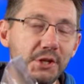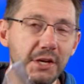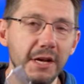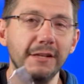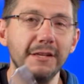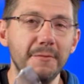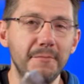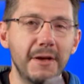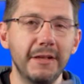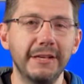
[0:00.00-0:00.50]

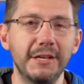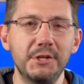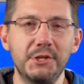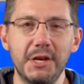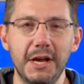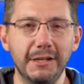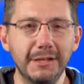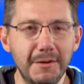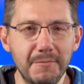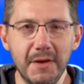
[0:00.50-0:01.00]
Jelly Belly
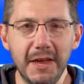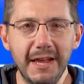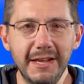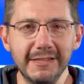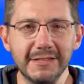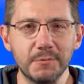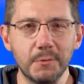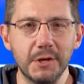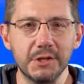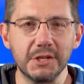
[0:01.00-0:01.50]
jelly
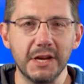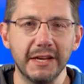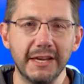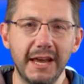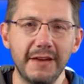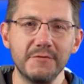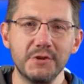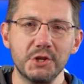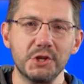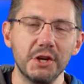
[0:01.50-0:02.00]
beans, which I gave to